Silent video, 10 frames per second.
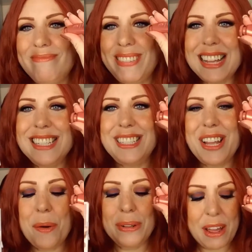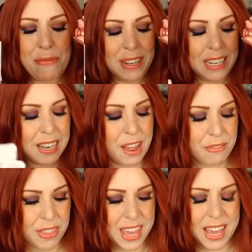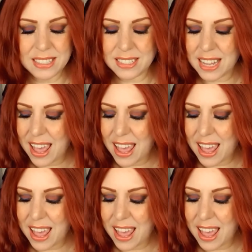So definitely love these.